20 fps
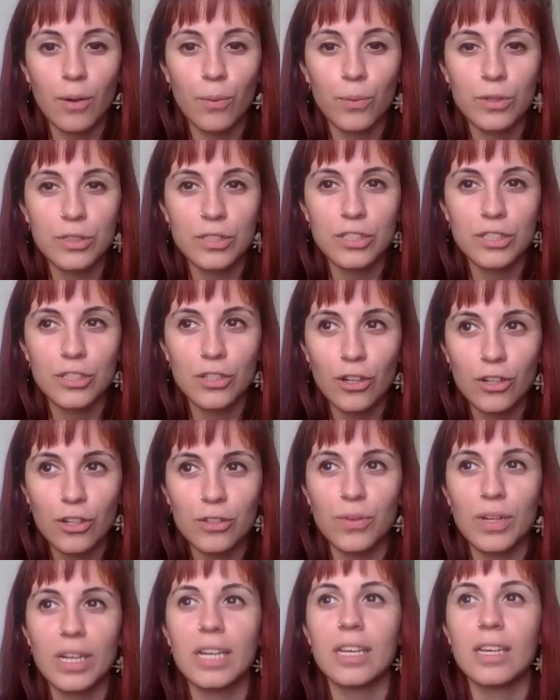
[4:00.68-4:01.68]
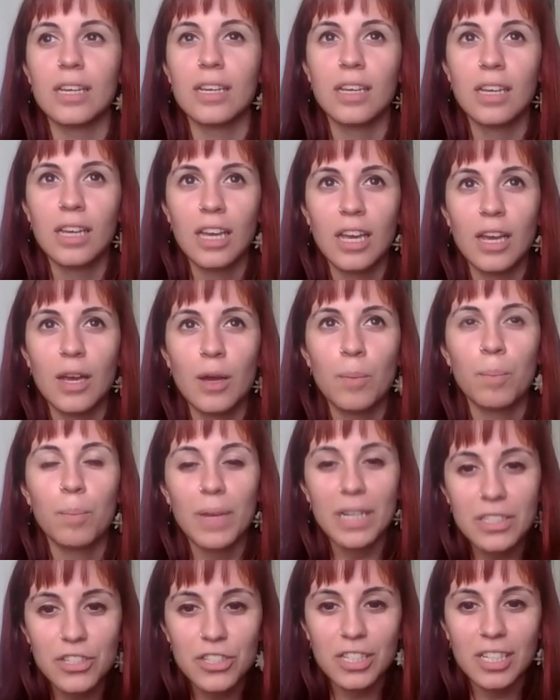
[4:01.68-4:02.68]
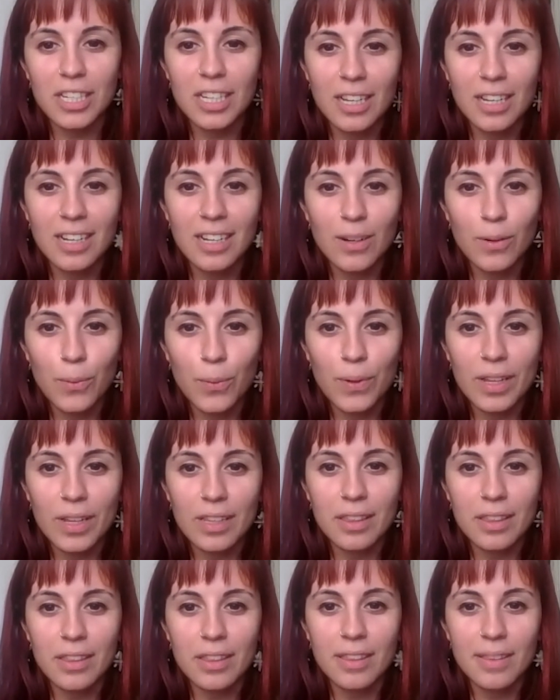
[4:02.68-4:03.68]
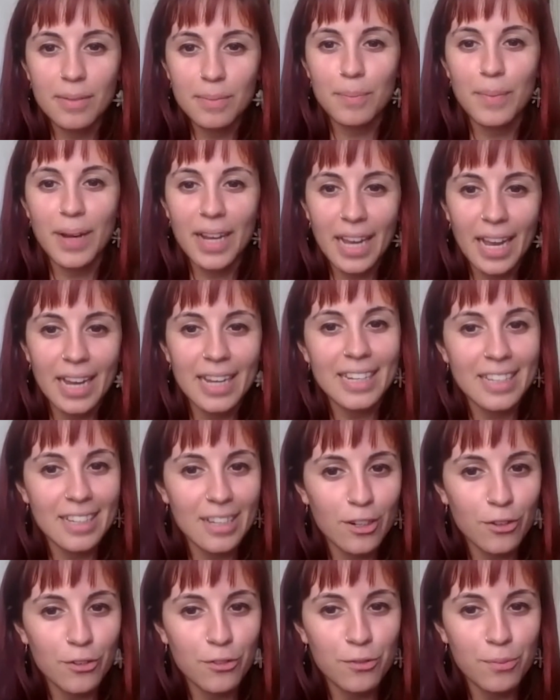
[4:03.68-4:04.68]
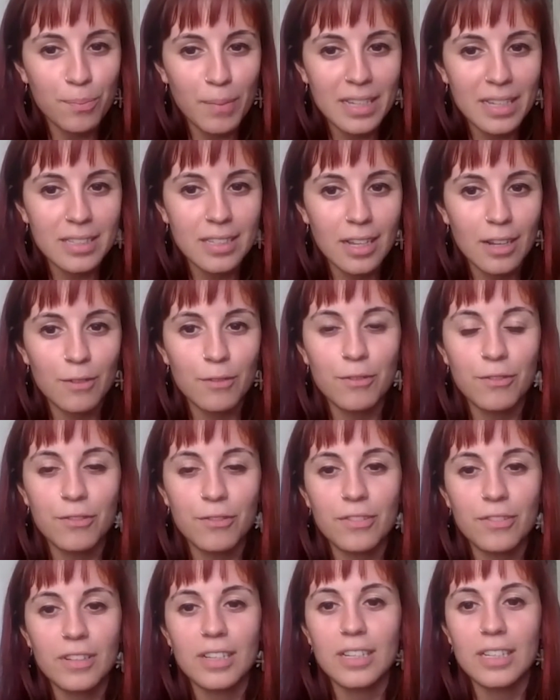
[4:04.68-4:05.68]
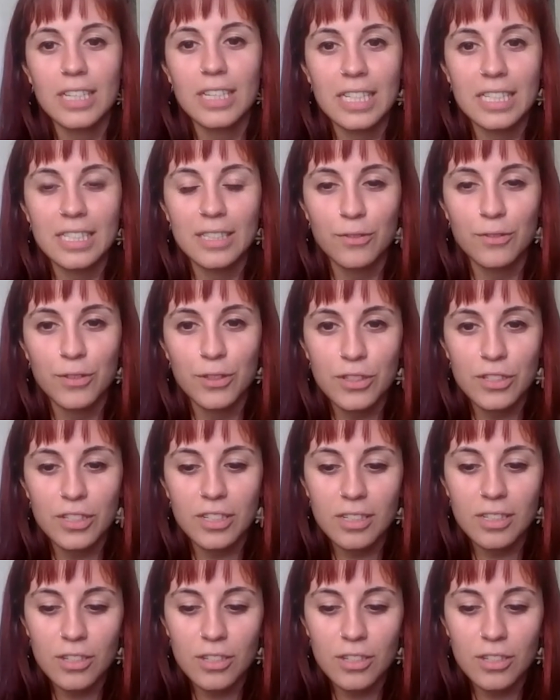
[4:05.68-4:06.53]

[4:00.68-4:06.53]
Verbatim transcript: was not really matching with my idea of myself in the future.